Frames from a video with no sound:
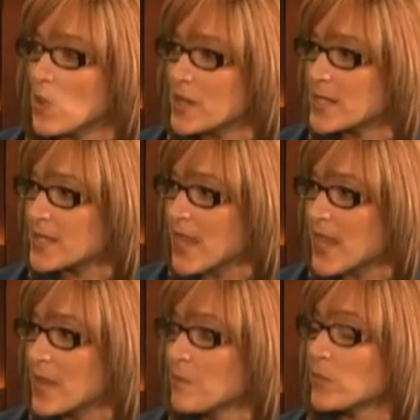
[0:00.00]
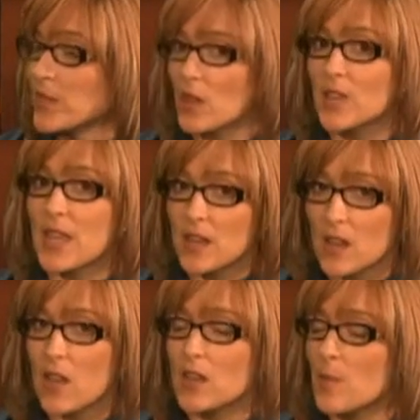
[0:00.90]
you want to stay, there are
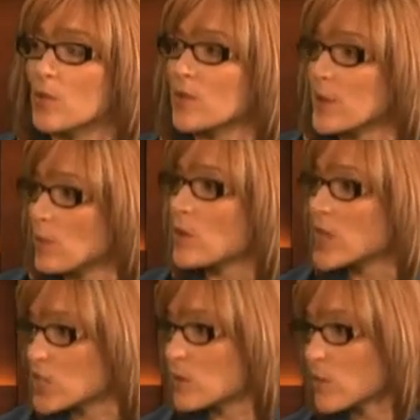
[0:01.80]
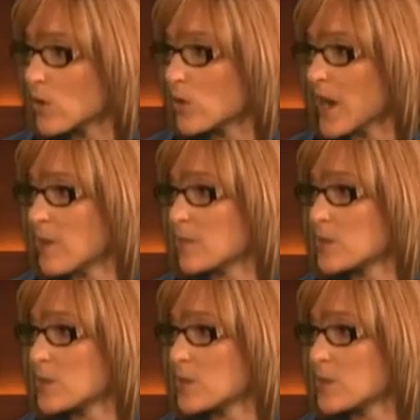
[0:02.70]
then a number of immigration programs.